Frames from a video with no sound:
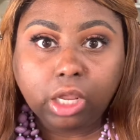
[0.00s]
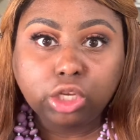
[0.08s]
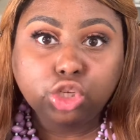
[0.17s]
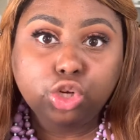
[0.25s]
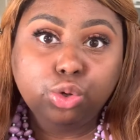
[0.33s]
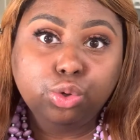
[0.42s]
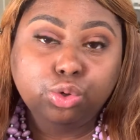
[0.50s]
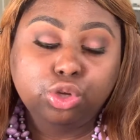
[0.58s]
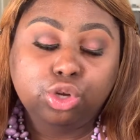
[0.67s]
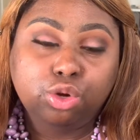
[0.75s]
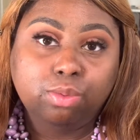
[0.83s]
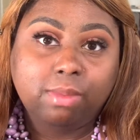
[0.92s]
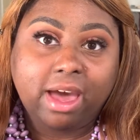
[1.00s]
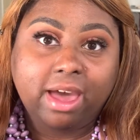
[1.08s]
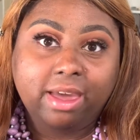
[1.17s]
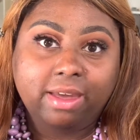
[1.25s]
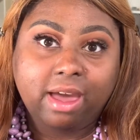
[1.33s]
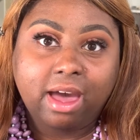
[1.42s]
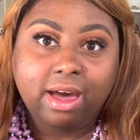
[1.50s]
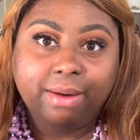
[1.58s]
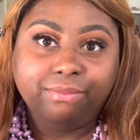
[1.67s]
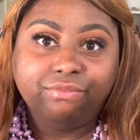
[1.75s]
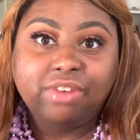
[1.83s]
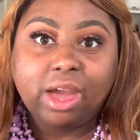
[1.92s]
to do my
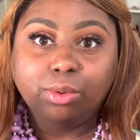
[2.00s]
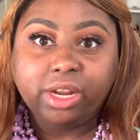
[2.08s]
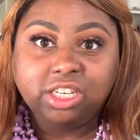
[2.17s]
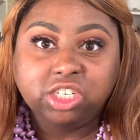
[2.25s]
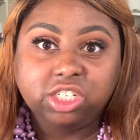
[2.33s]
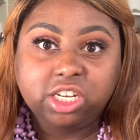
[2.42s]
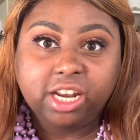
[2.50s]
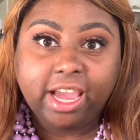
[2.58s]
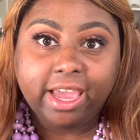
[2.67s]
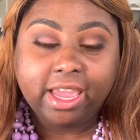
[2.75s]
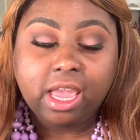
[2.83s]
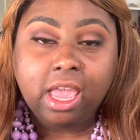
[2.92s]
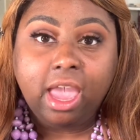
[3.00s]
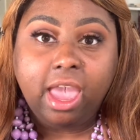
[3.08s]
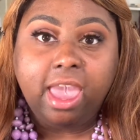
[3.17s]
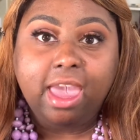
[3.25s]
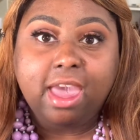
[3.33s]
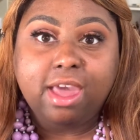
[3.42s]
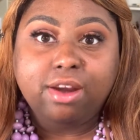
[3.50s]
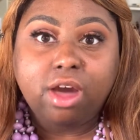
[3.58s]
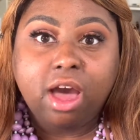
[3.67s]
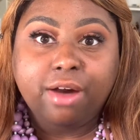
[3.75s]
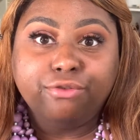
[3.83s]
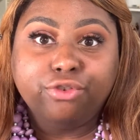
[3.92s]
um, foundation today. And
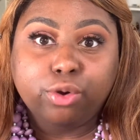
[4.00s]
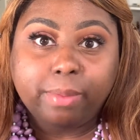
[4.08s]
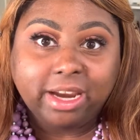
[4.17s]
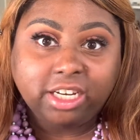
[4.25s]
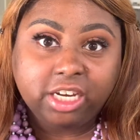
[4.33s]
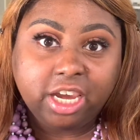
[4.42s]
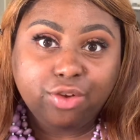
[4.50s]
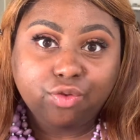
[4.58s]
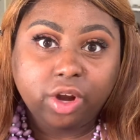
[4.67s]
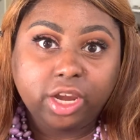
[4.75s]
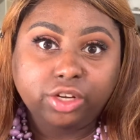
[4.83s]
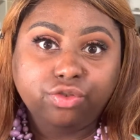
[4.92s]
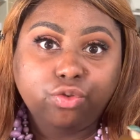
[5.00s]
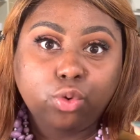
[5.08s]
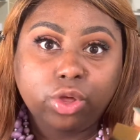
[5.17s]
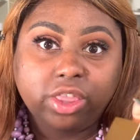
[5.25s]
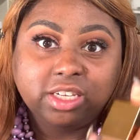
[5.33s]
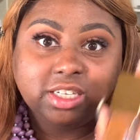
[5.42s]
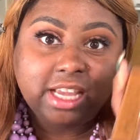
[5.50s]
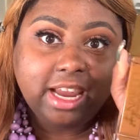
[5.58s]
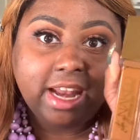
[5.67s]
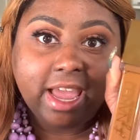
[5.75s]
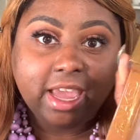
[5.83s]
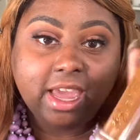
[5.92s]
um, for my shade range for the Stay
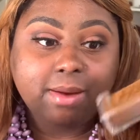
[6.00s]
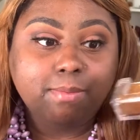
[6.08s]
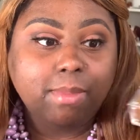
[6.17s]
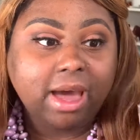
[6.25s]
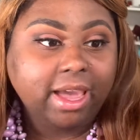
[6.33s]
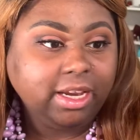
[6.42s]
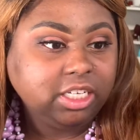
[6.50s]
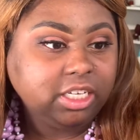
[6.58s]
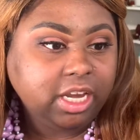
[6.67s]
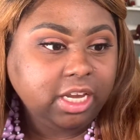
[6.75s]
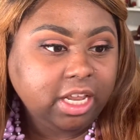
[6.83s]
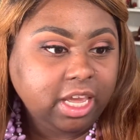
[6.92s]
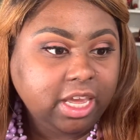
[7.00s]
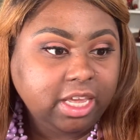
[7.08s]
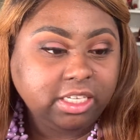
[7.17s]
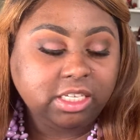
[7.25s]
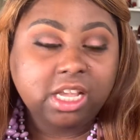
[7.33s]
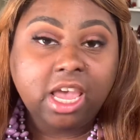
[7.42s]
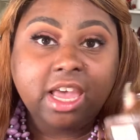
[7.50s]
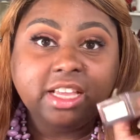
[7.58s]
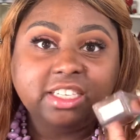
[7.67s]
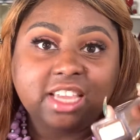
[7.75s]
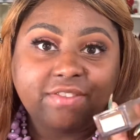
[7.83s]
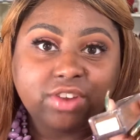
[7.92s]
Naked, my shade is
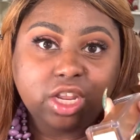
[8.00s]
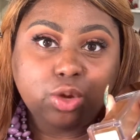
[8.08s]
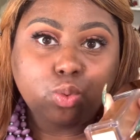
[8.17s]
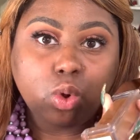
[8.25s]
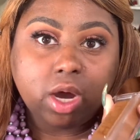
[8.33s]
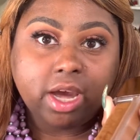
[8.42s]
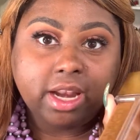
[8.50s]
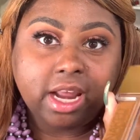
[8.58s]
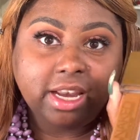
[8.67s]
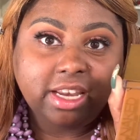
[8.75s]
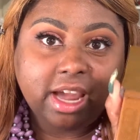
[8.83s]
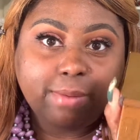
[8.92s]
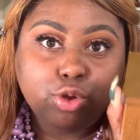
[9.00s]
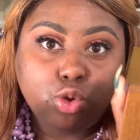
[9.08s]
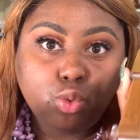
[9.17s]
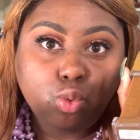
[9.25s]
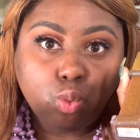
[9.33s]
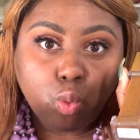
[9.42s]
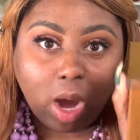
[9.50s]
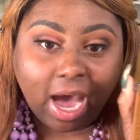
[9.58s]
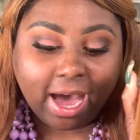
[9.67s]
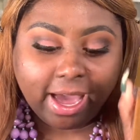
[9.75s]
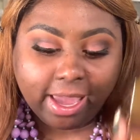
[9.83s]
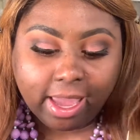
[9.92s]

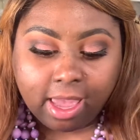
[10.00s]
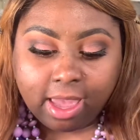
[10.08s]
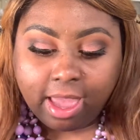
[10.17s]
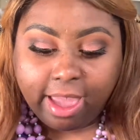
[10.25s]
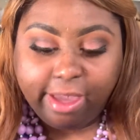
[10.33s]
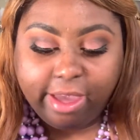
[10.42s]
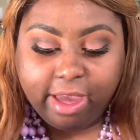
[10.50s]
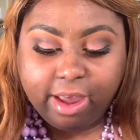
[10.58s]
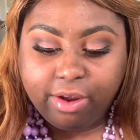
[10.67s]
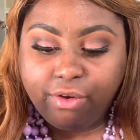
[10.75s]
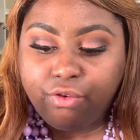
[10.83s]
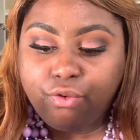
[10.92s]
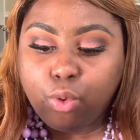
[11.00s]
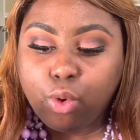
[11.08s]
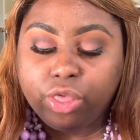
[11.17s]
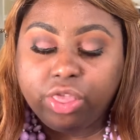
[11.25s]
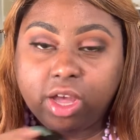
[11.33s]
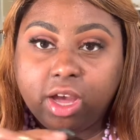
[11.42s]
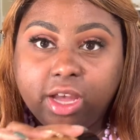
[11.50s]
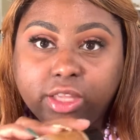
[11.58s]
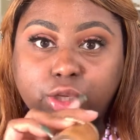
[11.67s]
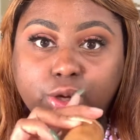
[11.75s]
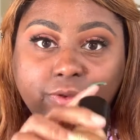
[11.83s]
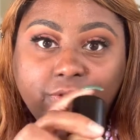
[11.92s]
71WY. And for the
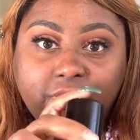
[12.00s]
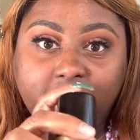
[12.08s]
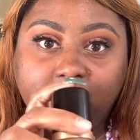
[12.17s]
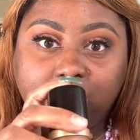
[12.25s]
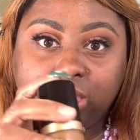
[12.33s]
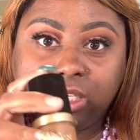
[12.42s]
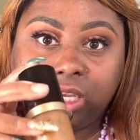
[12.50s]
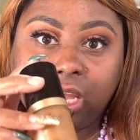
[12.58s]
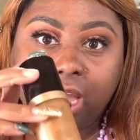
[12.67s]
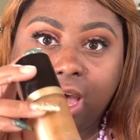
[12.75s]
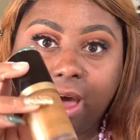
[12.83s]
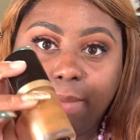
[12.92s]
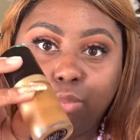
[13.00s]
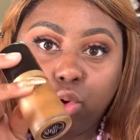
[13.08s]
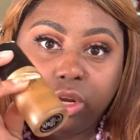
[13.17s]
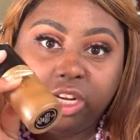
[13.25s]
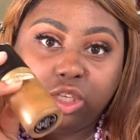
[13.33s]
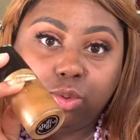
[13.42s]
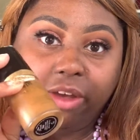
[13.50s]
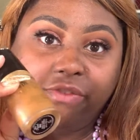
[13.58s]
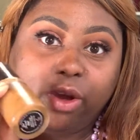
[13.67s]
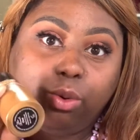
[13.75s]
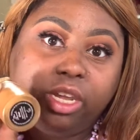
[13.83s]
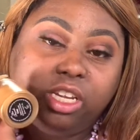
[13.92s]
Too Faced um, Born This Way
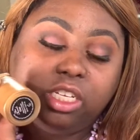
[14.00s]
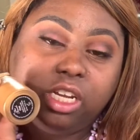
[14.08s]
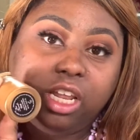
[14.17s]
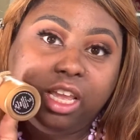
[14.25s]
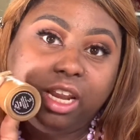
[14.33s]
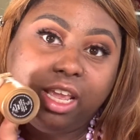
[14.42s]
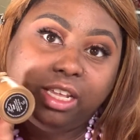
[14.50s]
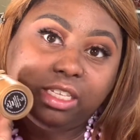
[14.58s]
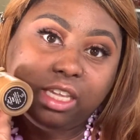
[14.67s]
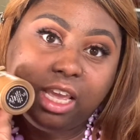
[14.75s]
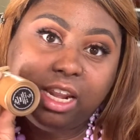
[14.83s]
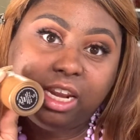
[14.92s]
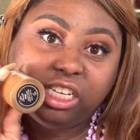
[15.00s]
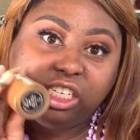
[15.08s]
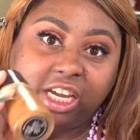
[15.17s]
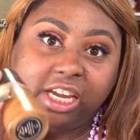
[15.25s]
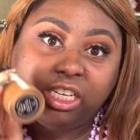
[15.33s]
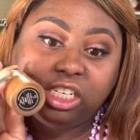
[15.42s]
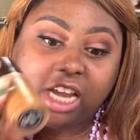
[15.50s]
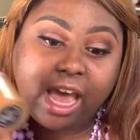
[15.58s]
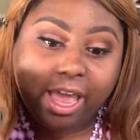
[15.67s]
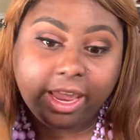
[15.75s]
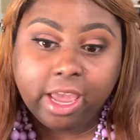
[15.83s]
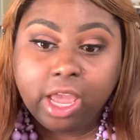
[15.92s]
foundation, it is in the shade
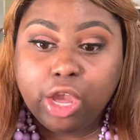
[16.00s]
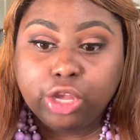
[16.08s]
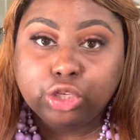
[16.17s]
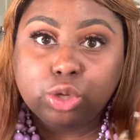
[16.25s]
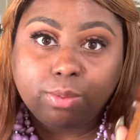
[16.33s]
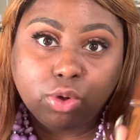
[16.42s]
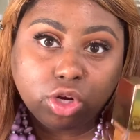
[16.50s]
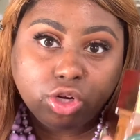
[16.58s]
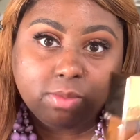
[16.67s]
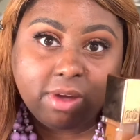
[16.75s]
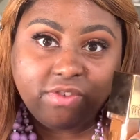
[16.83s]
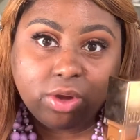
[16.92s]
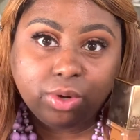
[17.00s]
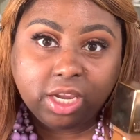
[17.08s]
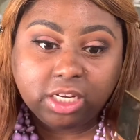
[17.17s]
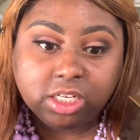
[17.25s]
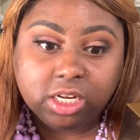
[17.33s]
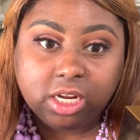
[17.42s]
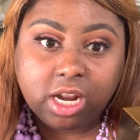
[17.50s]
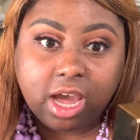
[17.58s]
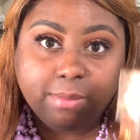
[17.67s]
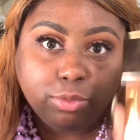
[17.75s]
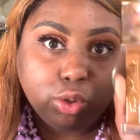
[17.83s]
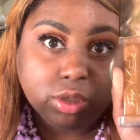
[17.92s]
Shy. So I'm going to do my foundation
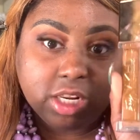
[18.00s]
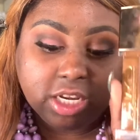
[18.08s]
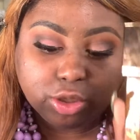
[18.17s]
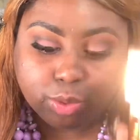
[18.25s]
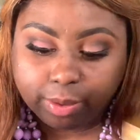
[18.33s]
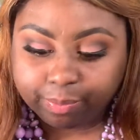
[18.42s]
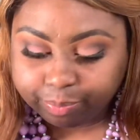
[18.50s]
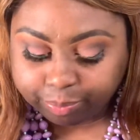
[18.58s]
um, using this one.